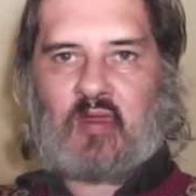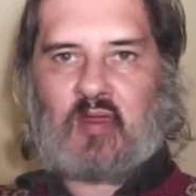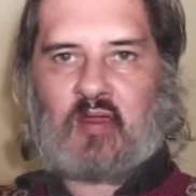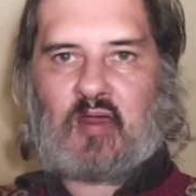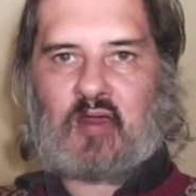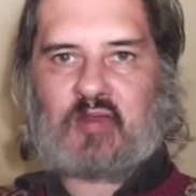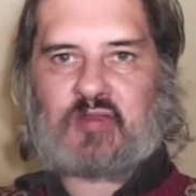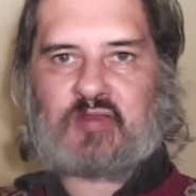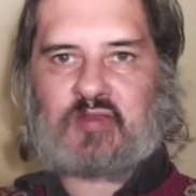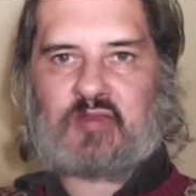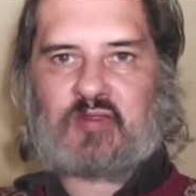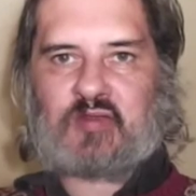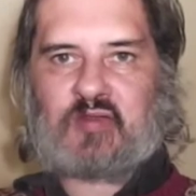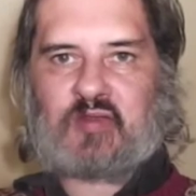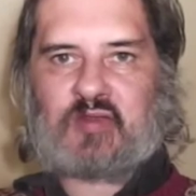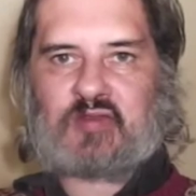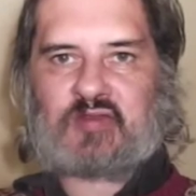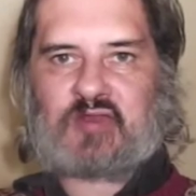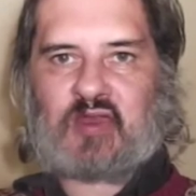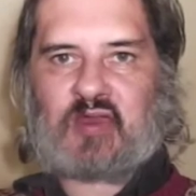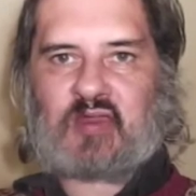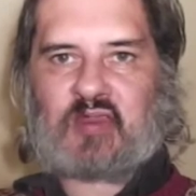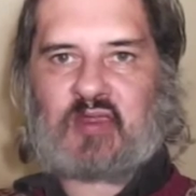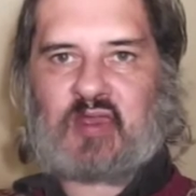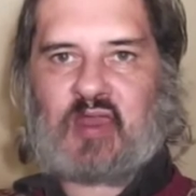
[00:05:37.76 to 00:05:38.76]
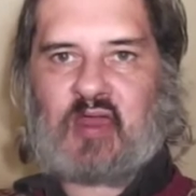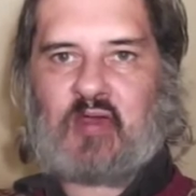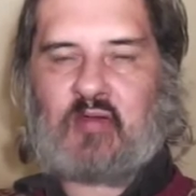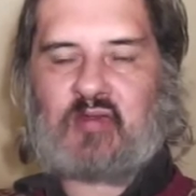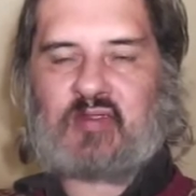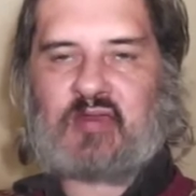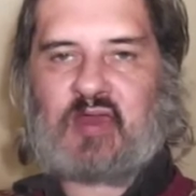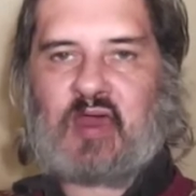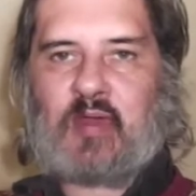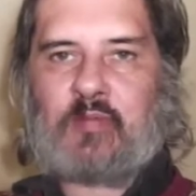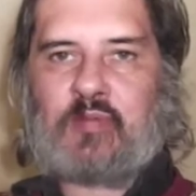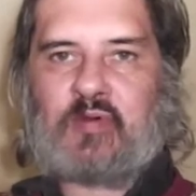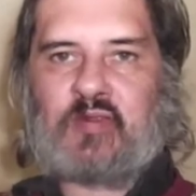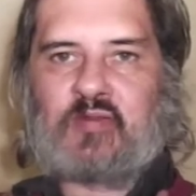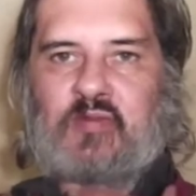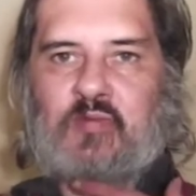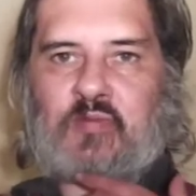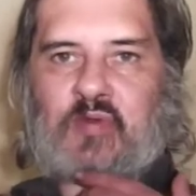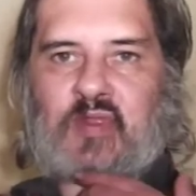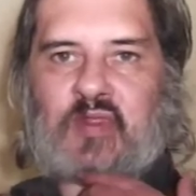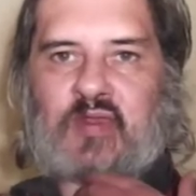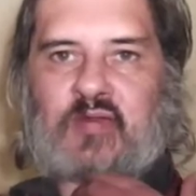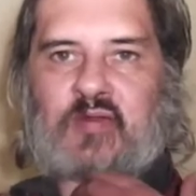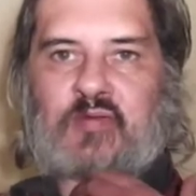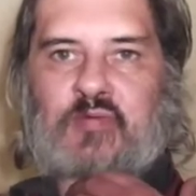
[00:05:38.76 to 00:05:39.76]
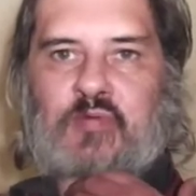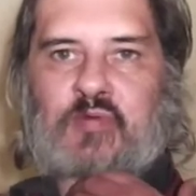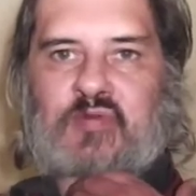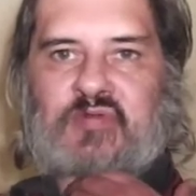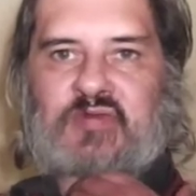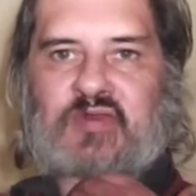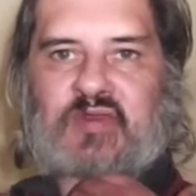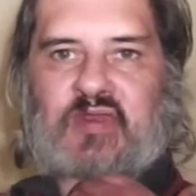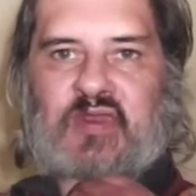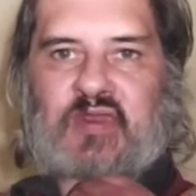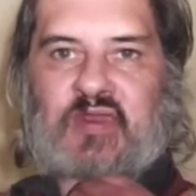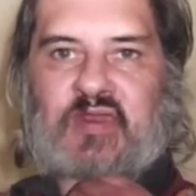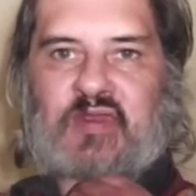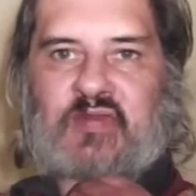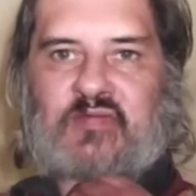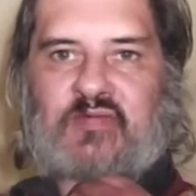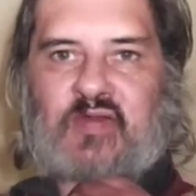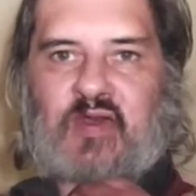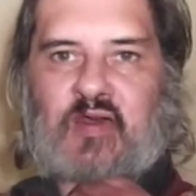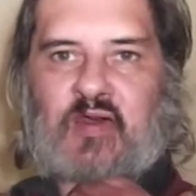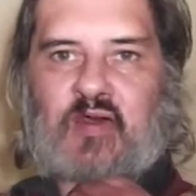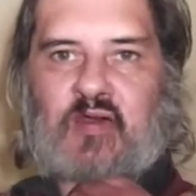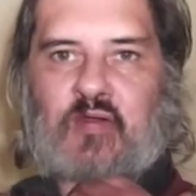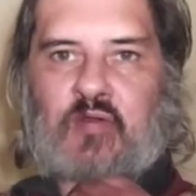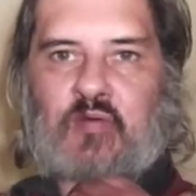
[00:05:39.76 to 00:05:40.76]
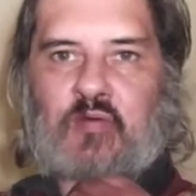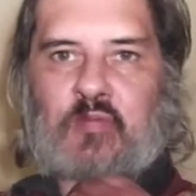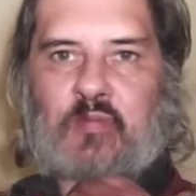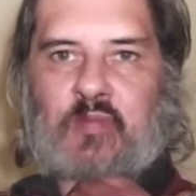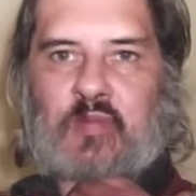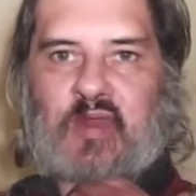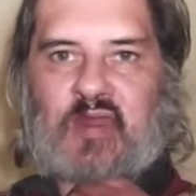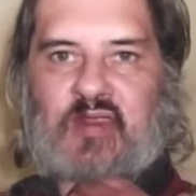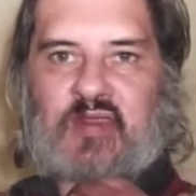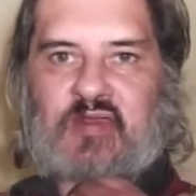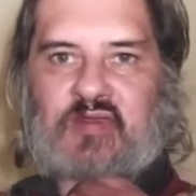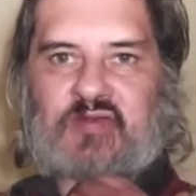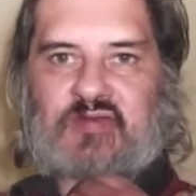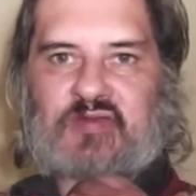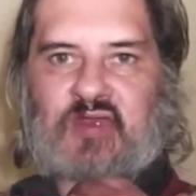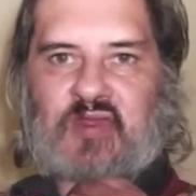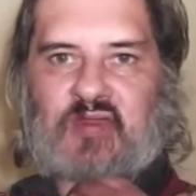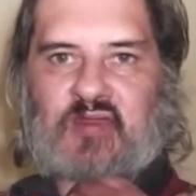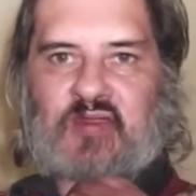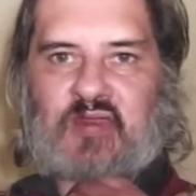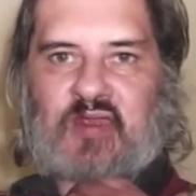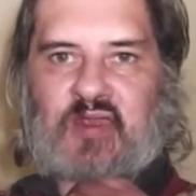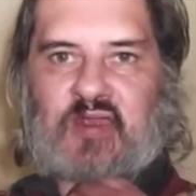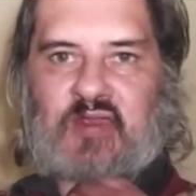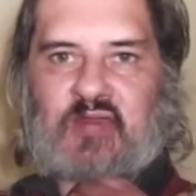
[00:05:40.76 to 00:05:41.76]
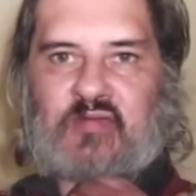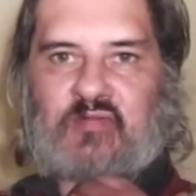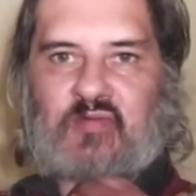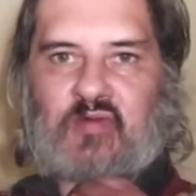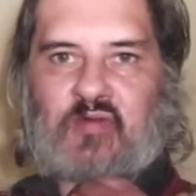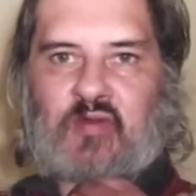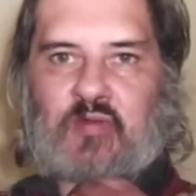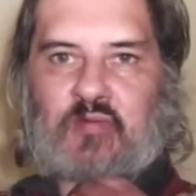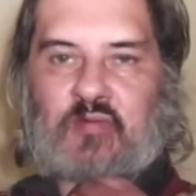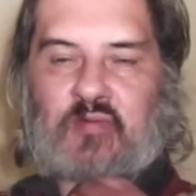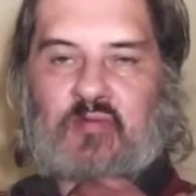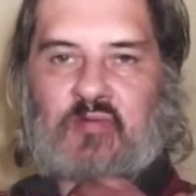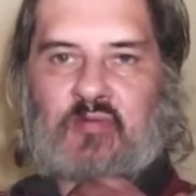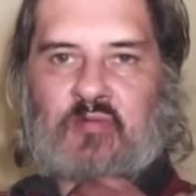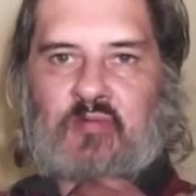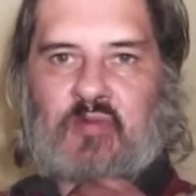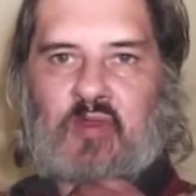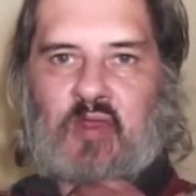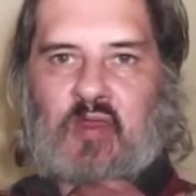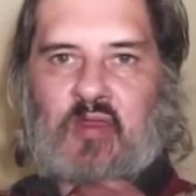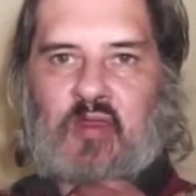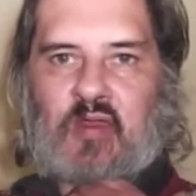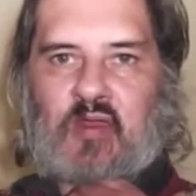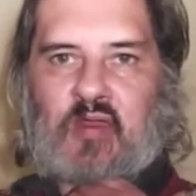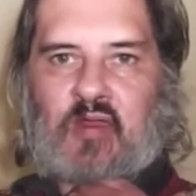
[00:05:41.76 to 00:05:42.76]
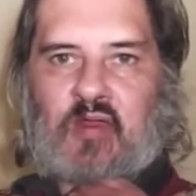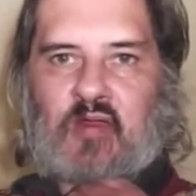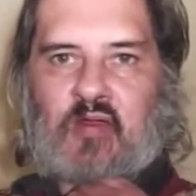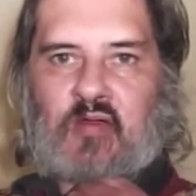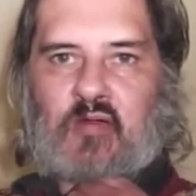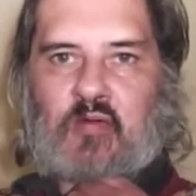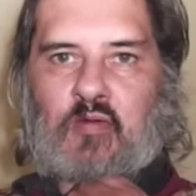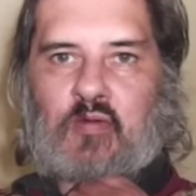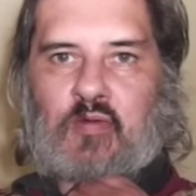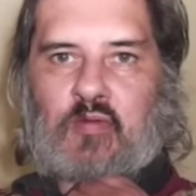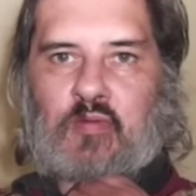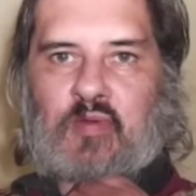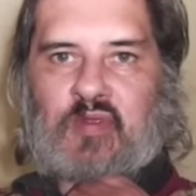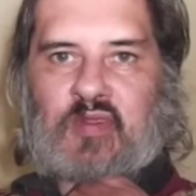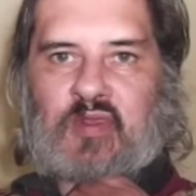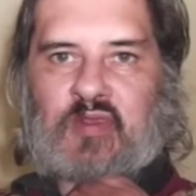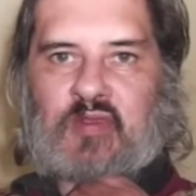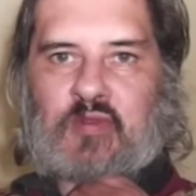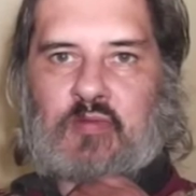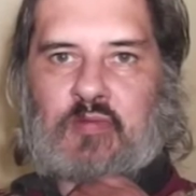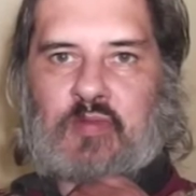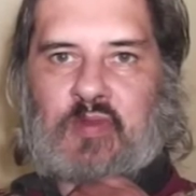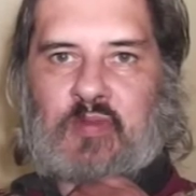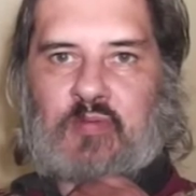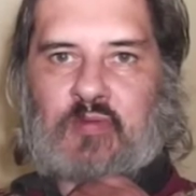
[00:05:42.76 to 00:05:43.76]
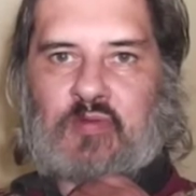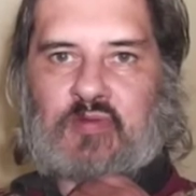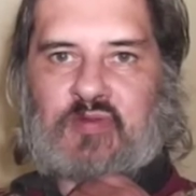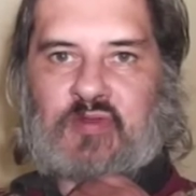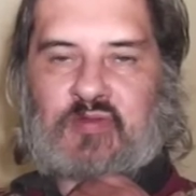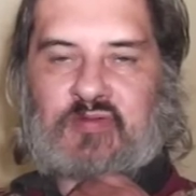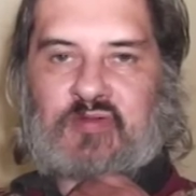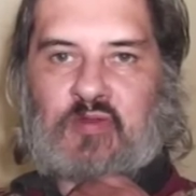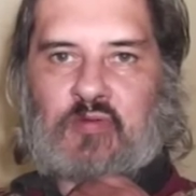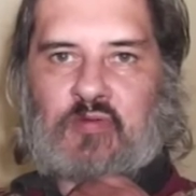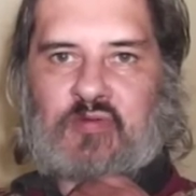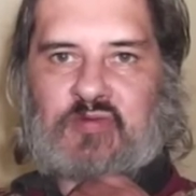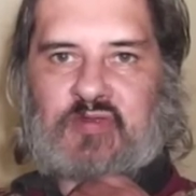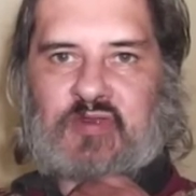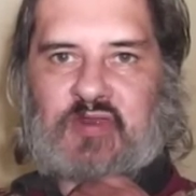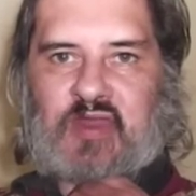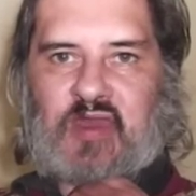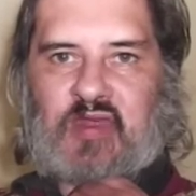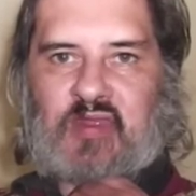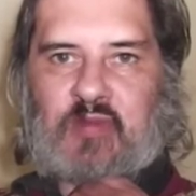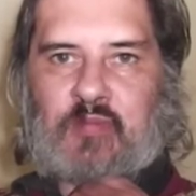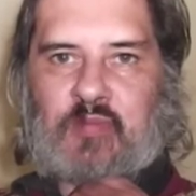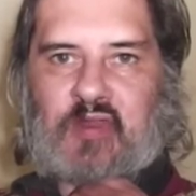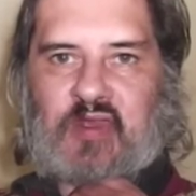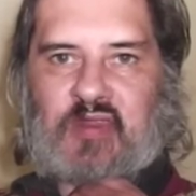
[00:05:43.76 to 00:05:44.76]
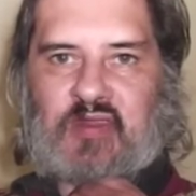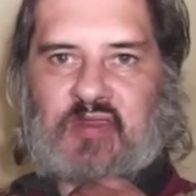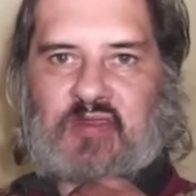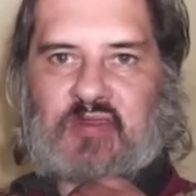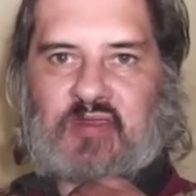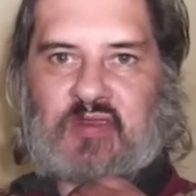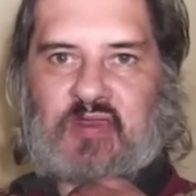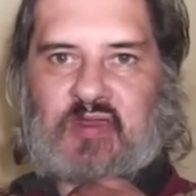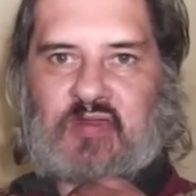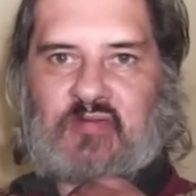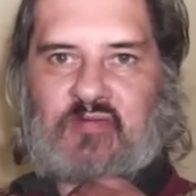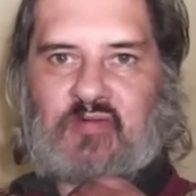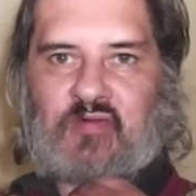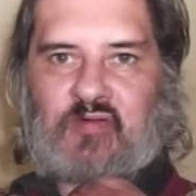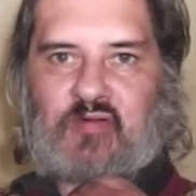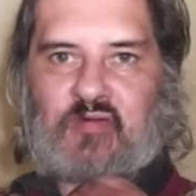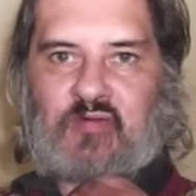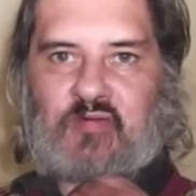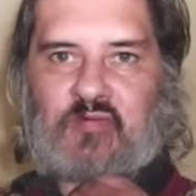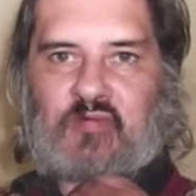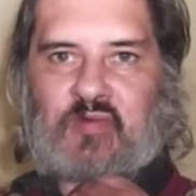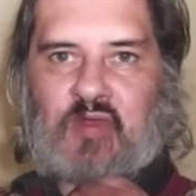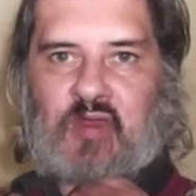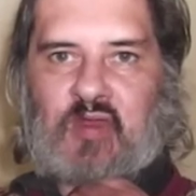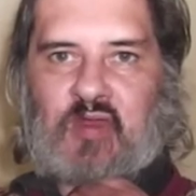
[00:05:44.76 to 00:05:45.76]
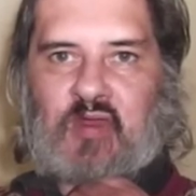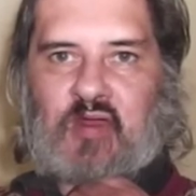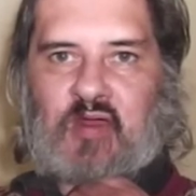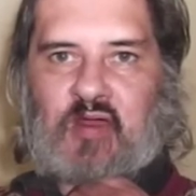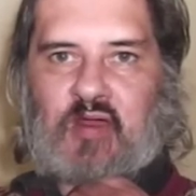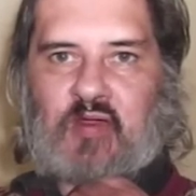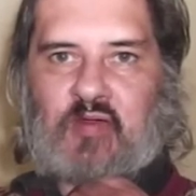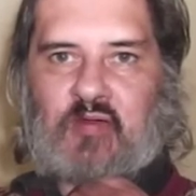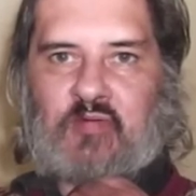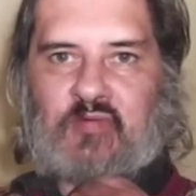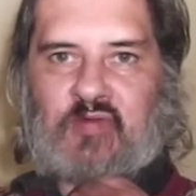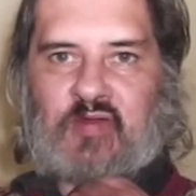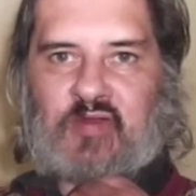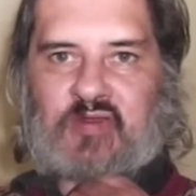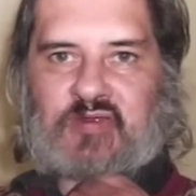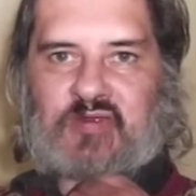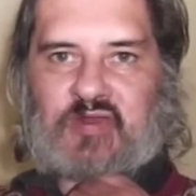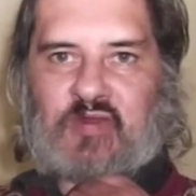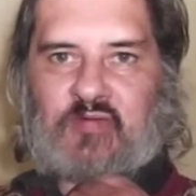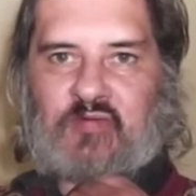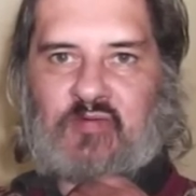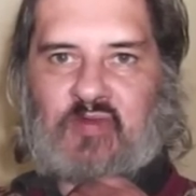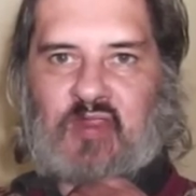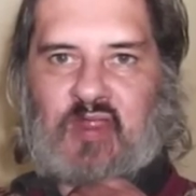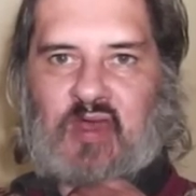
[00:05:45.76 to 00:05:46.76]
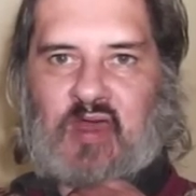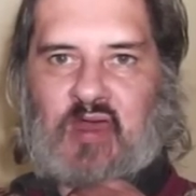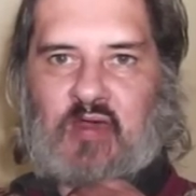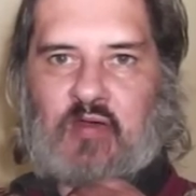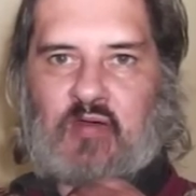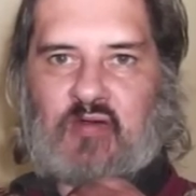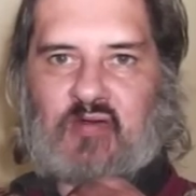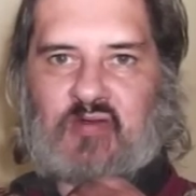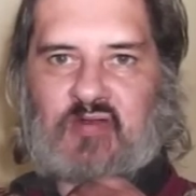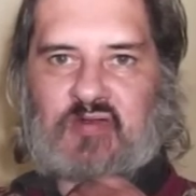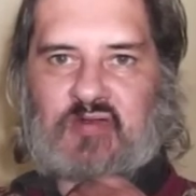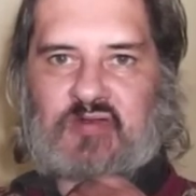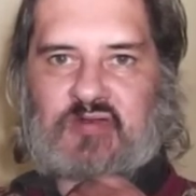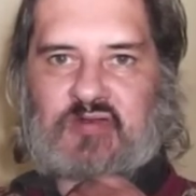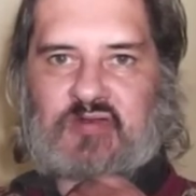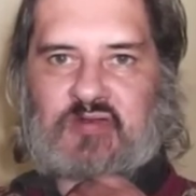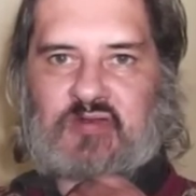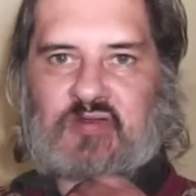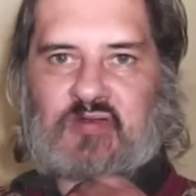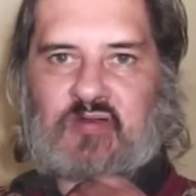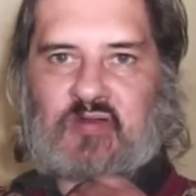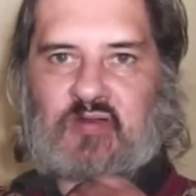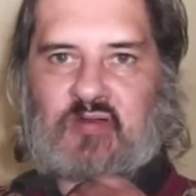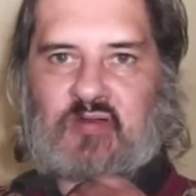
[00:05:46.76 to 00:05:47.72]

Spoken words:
I don't know exactly how it happened, whether it was Eva who made it suddenly evil, or whether you people altogether made it evil over several hours.